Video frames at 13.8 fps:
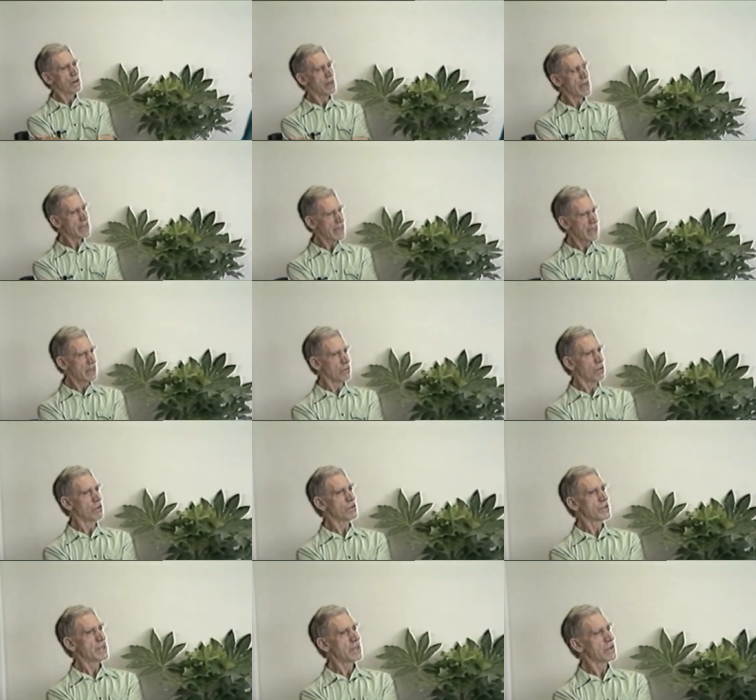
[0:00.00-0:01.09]
again,
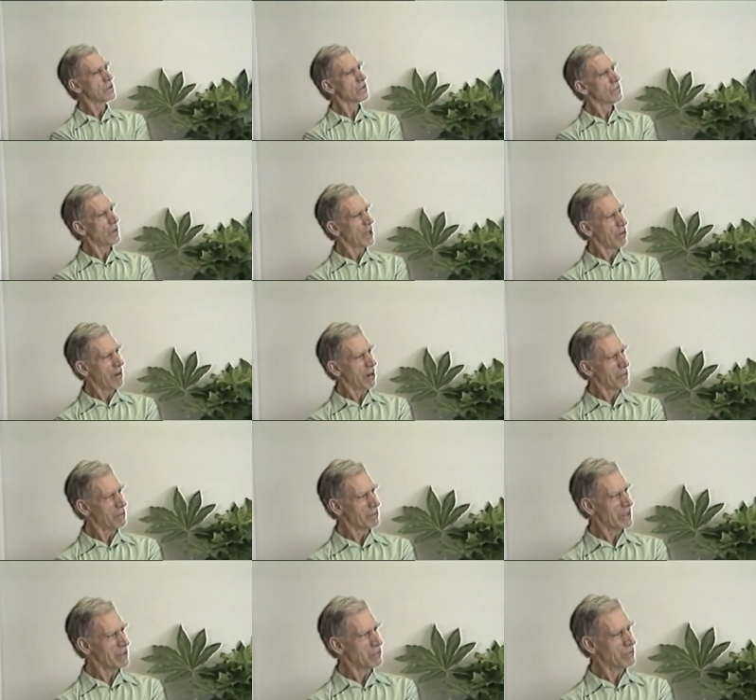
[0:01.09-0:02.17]
all tended to follow our
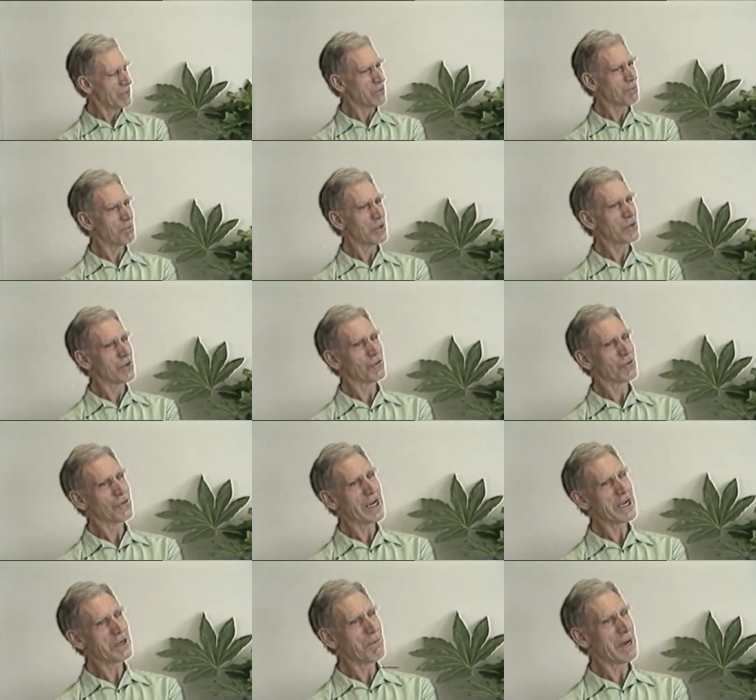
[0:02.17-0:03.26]
own interests, but
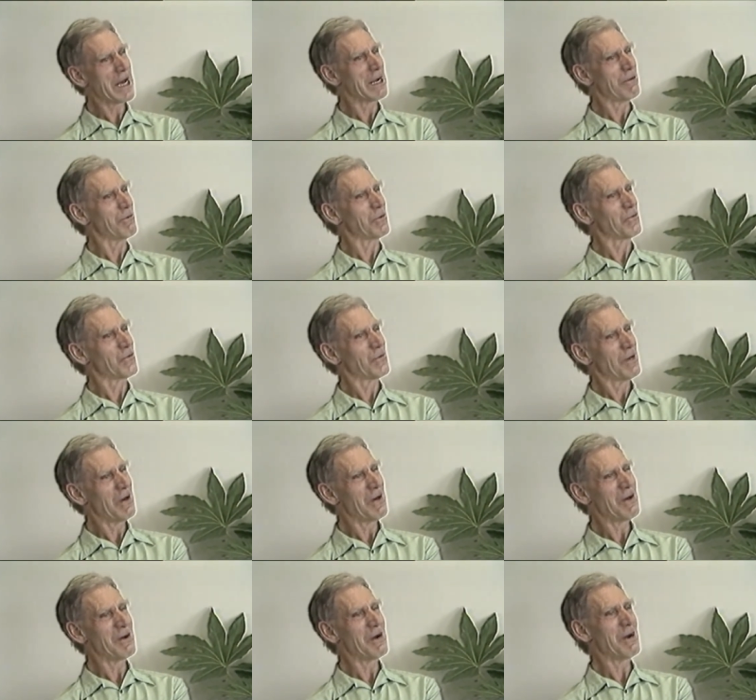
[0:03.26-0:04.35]
Gregna Manor was
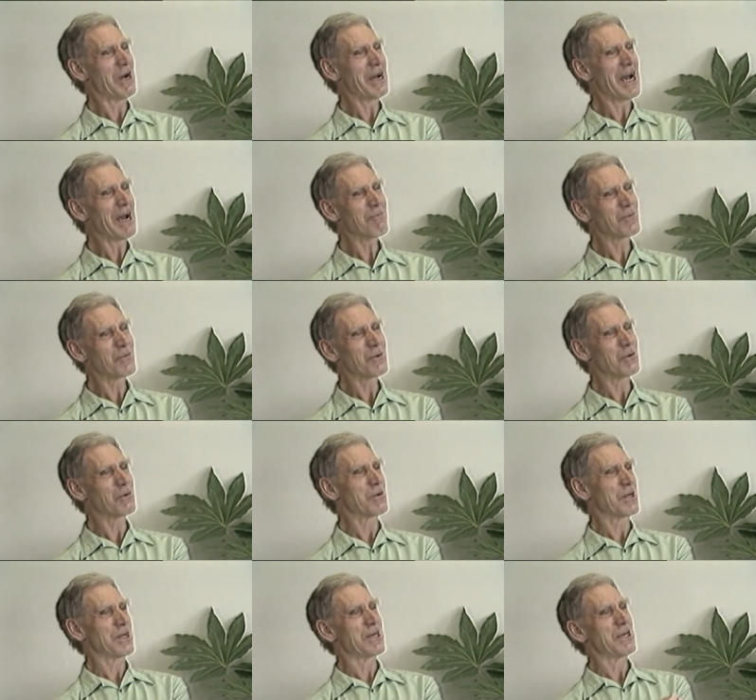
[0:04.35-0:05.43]

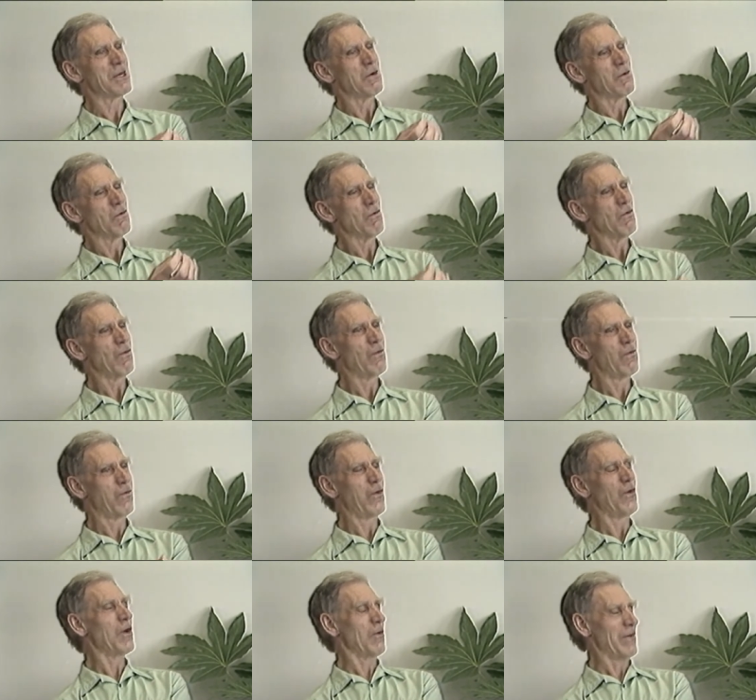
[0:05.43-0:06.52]
absolutely
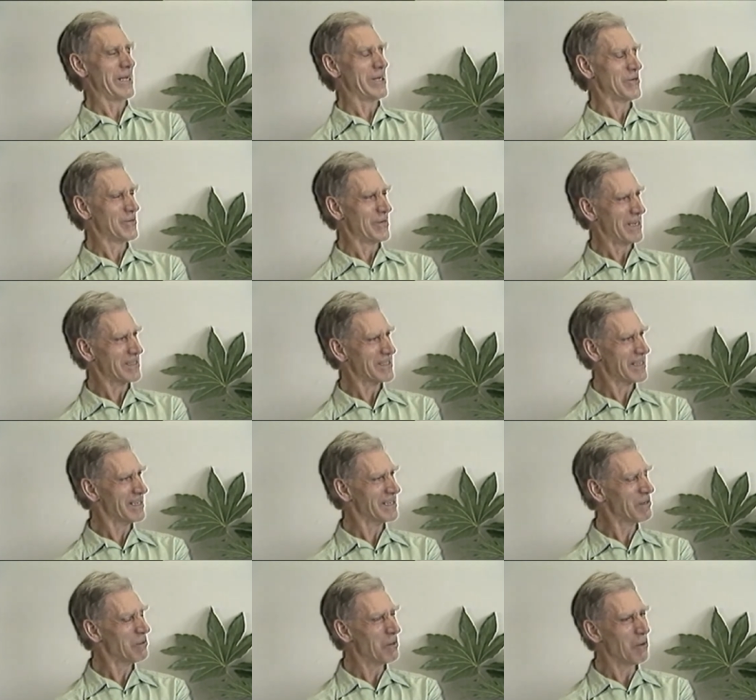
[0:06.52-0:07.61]
full of interest,
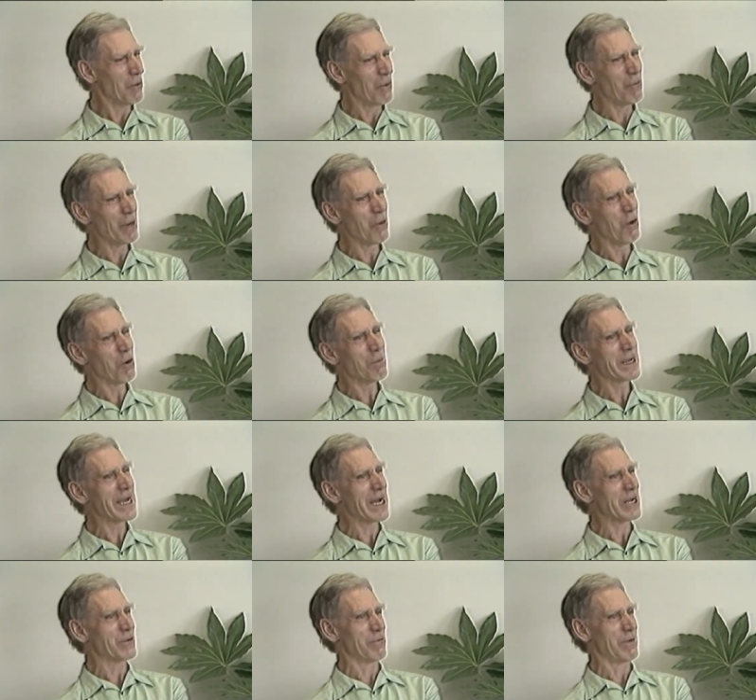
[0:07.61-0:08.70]
and we all
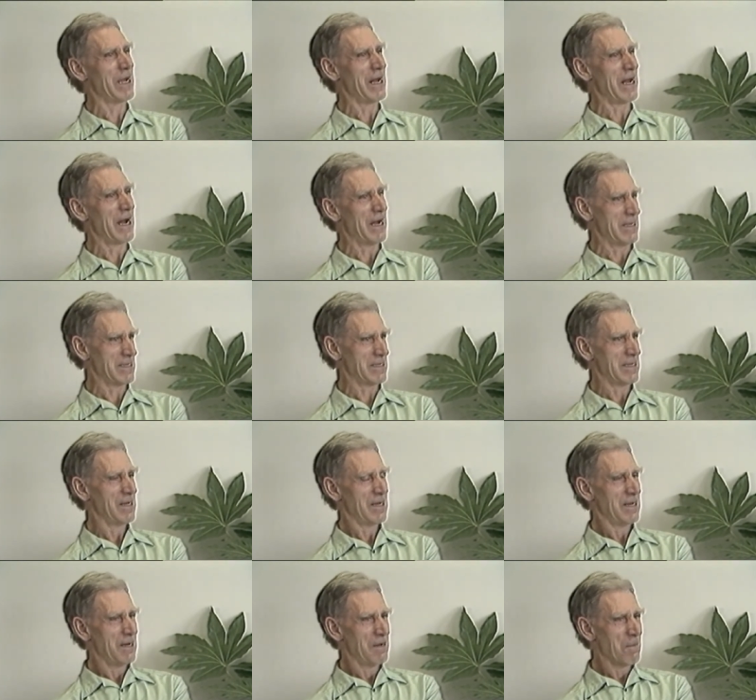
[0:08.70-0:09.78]
began to realize
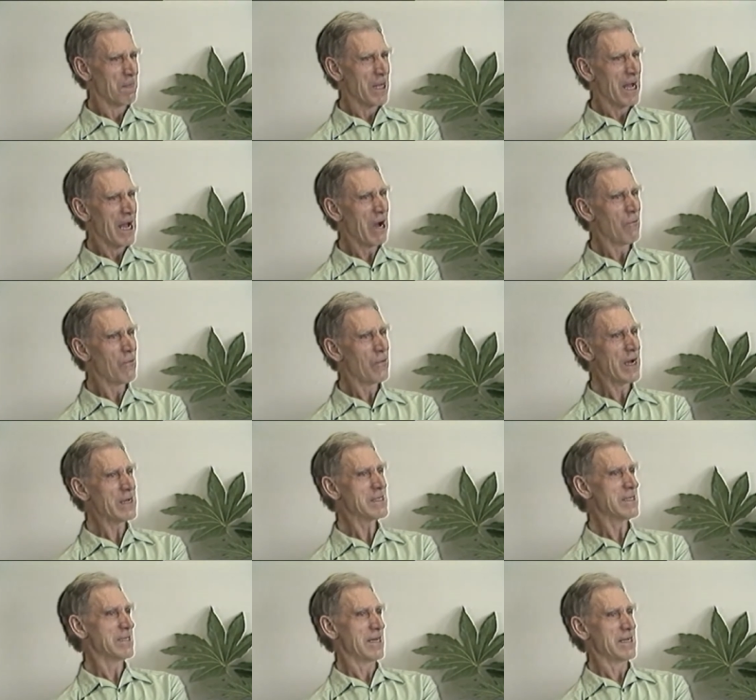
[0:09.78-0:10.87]
how
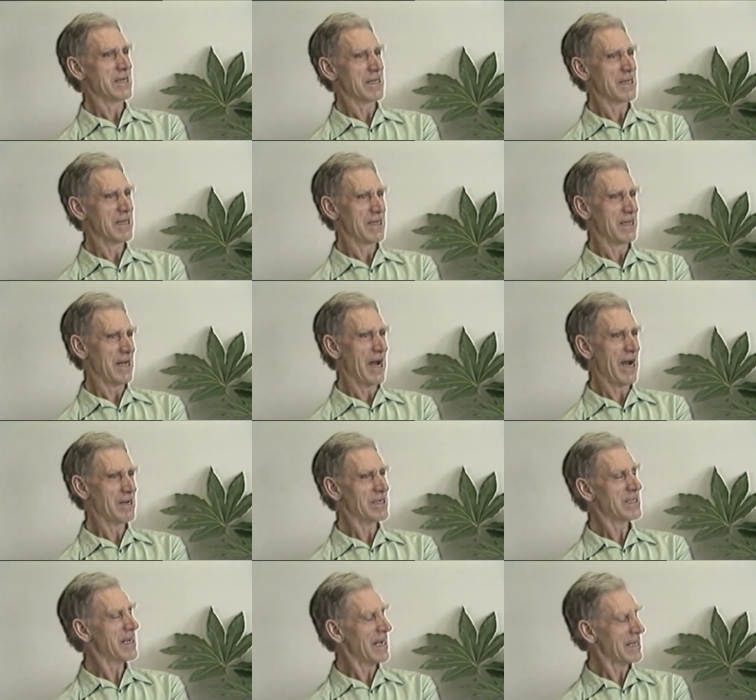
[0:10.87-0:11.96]
fascinating the
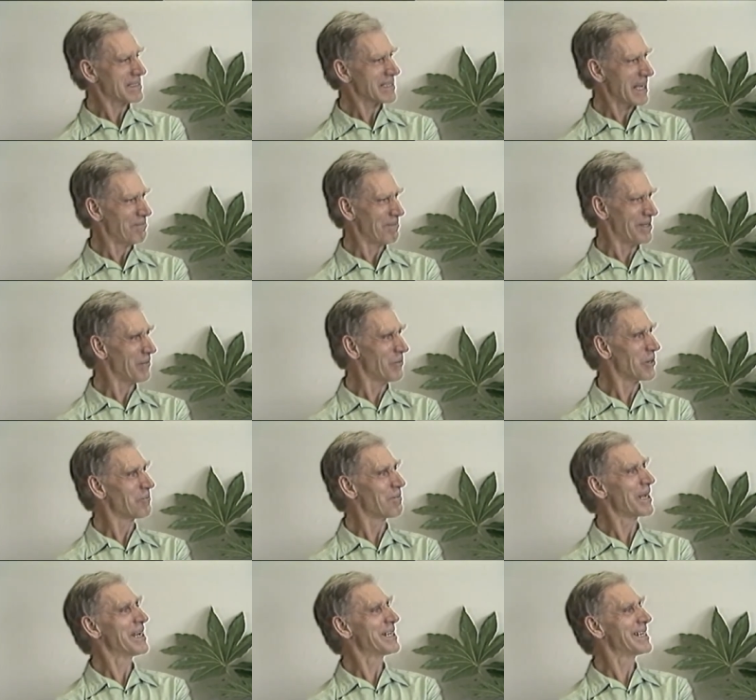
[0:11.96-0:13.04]
Irish landscape is if you
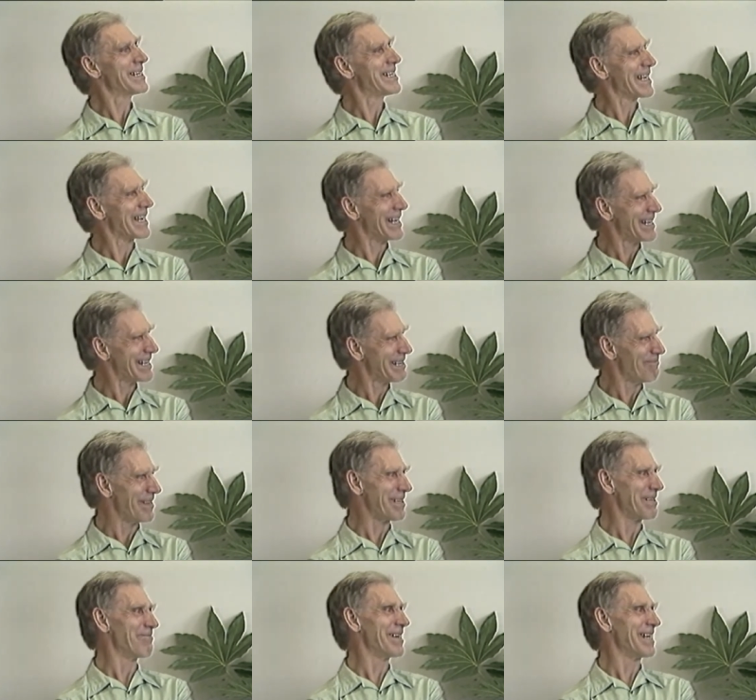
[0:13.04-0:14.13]
begin to dig a little bit
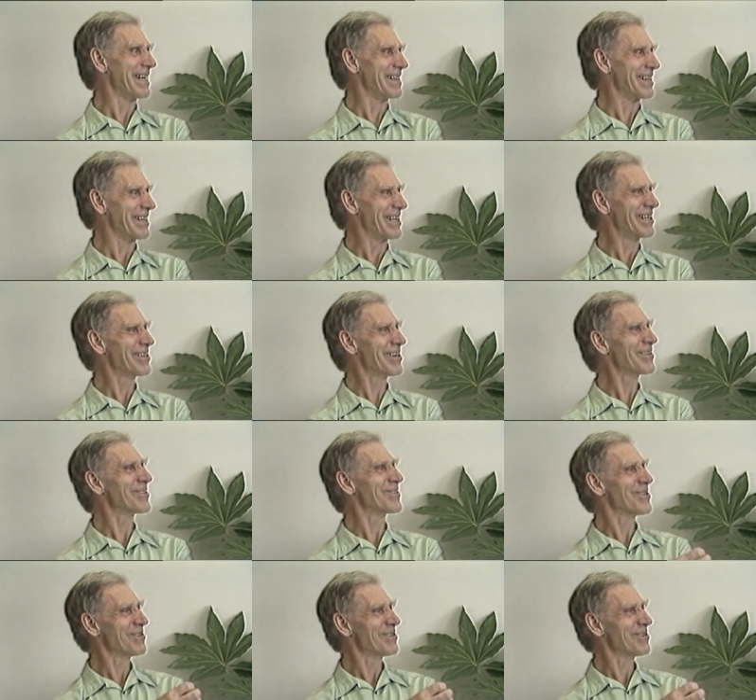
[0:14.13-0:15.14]
beneath it. There's just